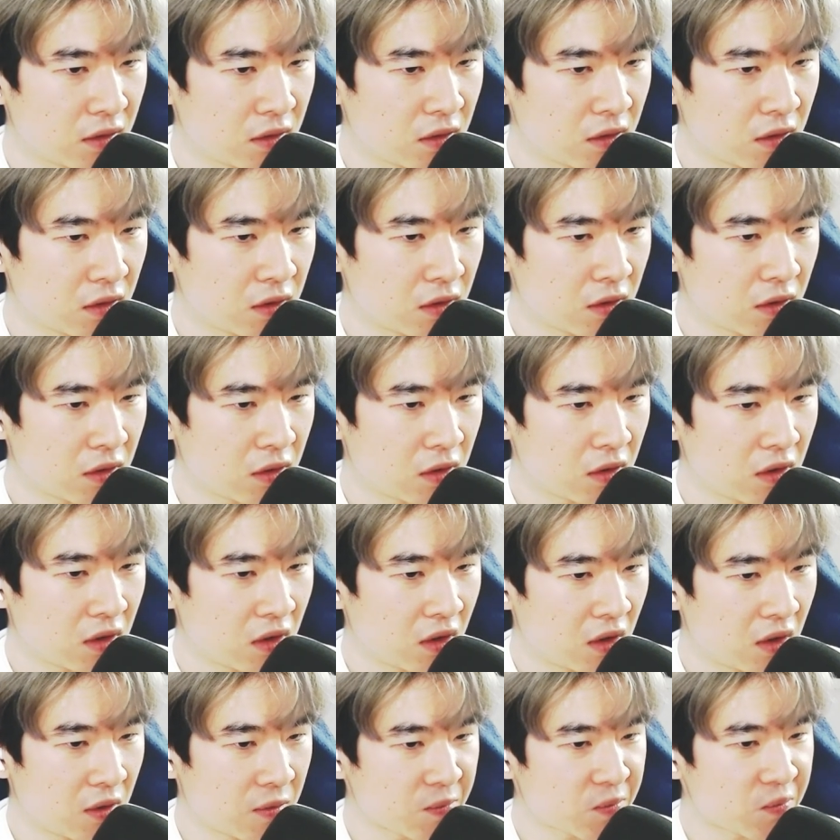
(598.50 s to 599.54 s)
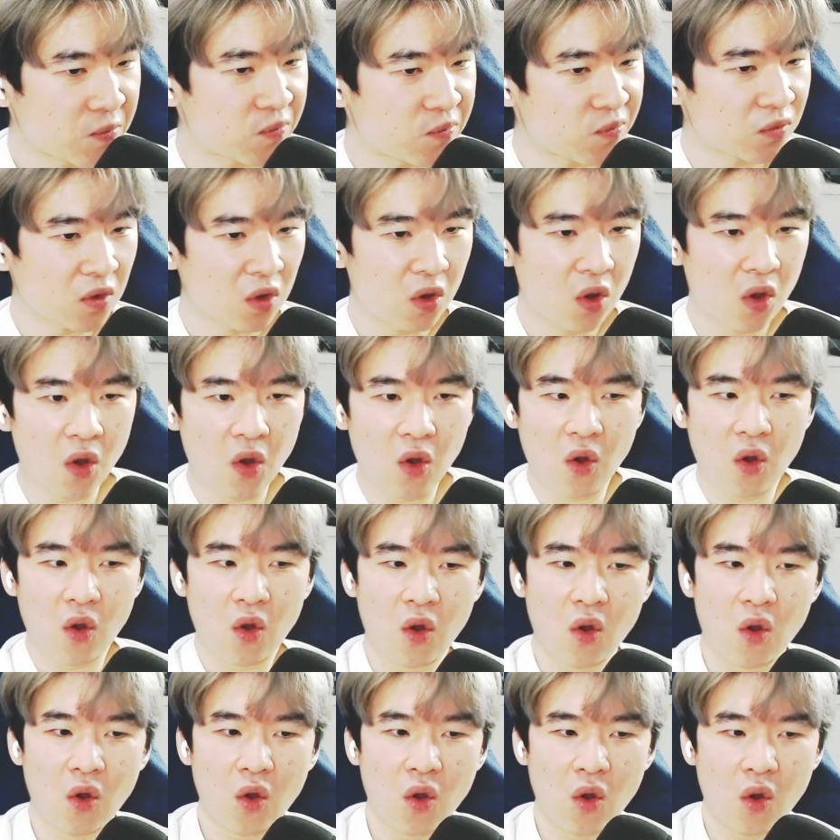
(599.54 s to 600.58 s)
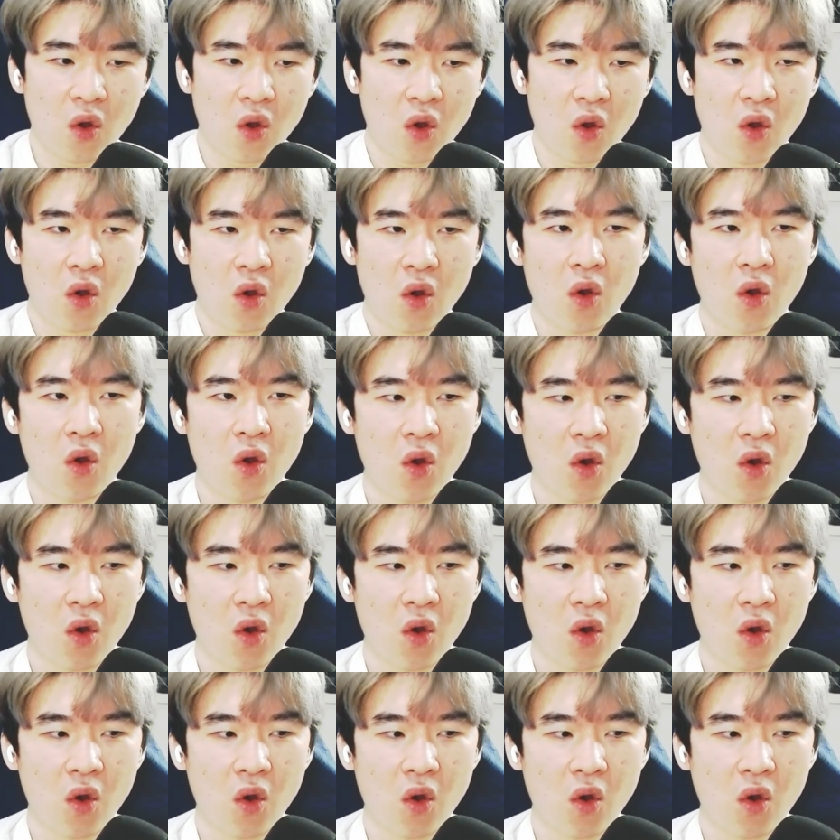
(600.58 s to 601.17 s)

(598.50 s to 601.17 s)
(silence)